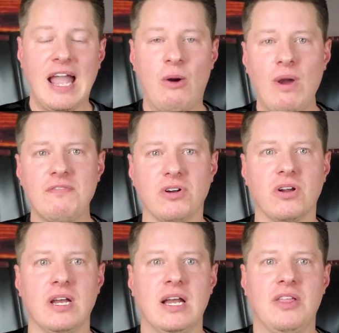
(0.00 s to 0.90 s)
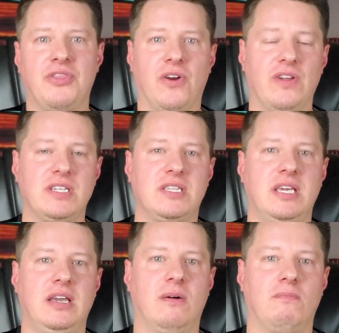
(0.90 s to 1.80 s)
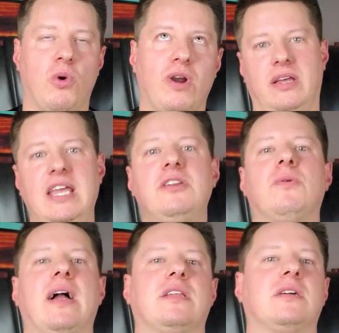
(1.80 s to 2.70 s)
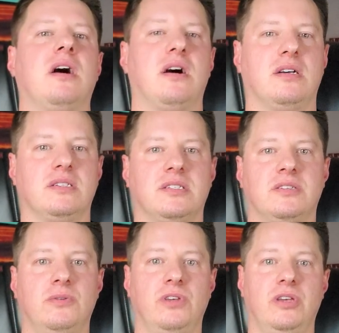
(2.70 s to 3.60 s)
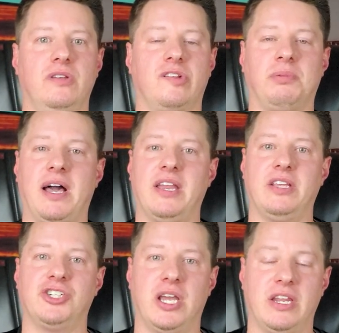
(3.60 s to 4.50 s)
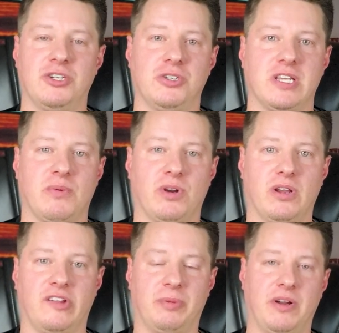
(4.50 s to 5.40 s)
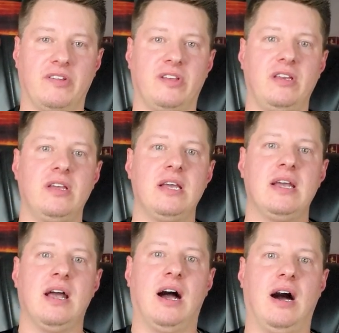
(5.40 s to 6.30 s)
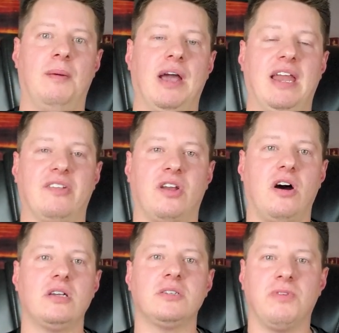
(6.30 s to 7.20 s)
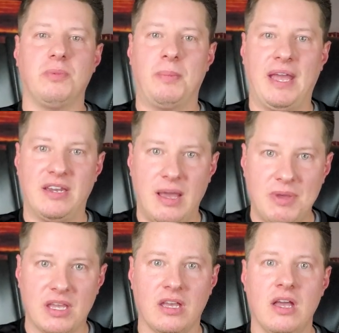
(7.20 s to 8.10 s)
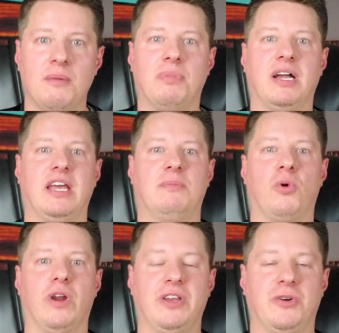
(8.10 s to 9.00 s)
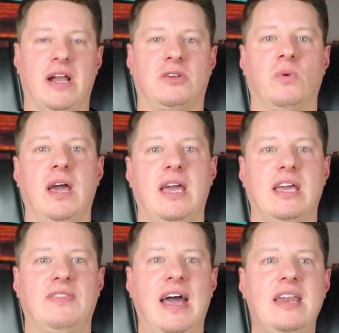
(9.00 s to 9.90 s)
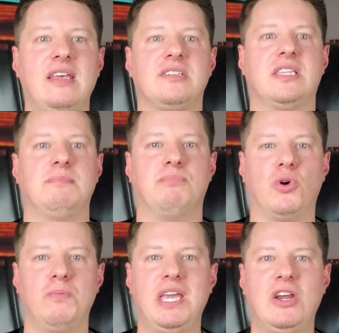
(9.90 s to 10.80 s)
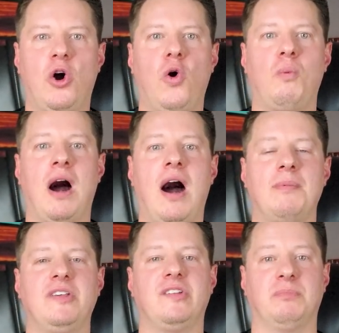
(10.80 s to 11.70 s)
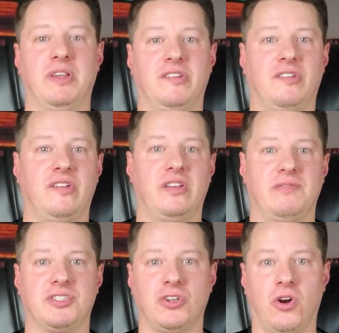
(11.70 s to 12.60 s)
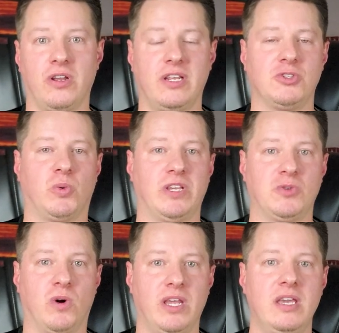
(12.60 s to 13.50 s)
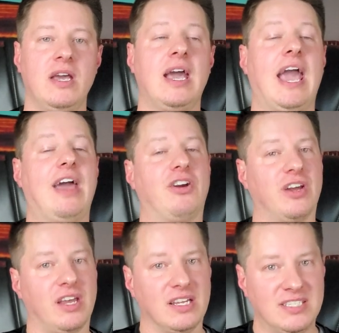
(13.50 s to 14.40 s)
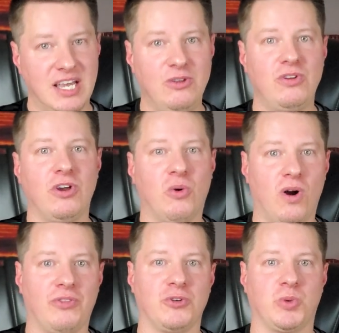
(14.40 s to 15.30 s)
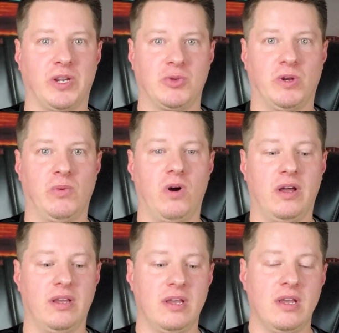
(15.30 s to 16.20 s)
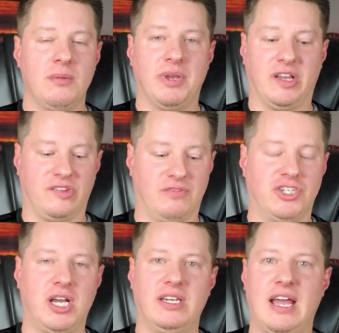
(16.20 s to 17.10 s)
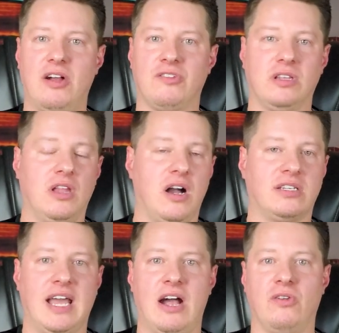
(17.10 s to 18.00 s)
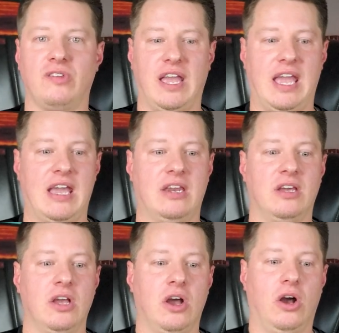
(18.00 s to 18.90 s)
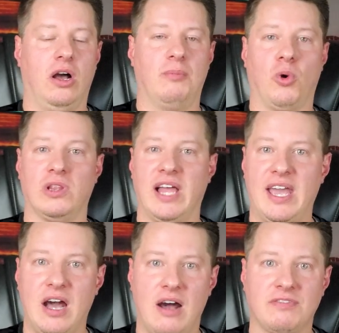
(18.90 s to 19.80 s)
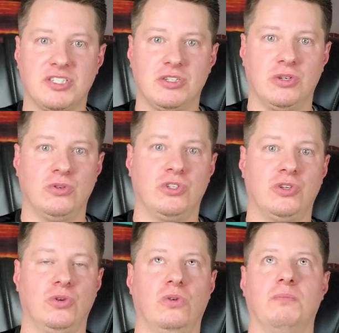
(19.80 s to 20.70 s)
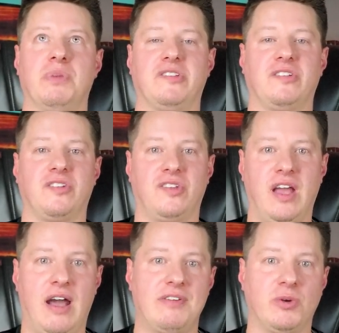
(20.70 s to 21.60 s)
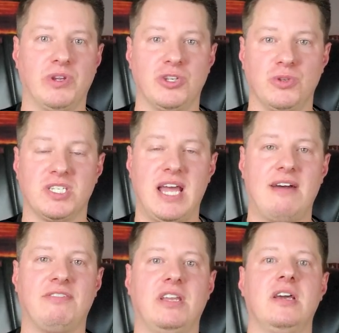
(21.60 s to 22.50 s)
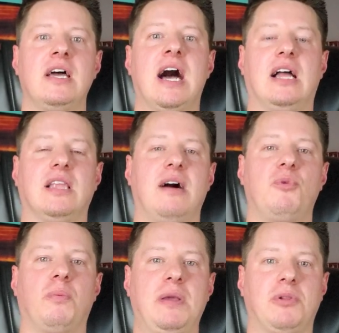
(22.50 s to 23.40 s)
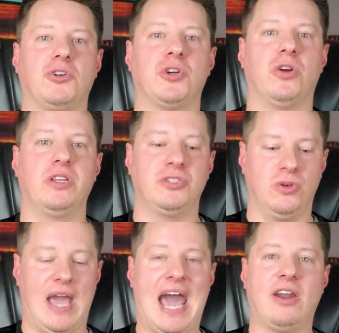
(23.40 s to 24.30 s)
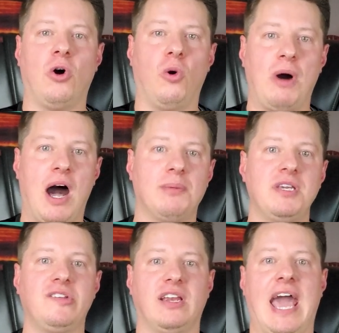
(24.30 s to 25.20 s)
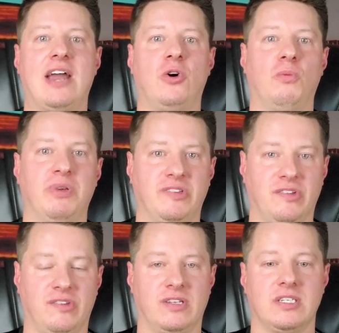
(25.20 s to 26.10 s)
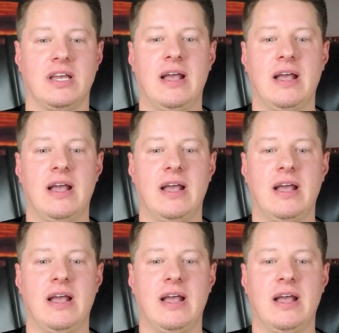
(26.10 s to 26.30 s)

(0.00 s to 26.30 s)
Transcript: However, there is the more indirect cause to the supply chain issues that we're experiencing, um, and it's caused from the pandemic, but in a more indirect way. And that is the booming home hobbies and businesses that have started in 2020 and are going to continue to go on through 2021 because of shutdowns and lockdowns and um, or layoffs due to businesses having to reduce staffing, a lot more people are turning to at home hobbies and at home businesses.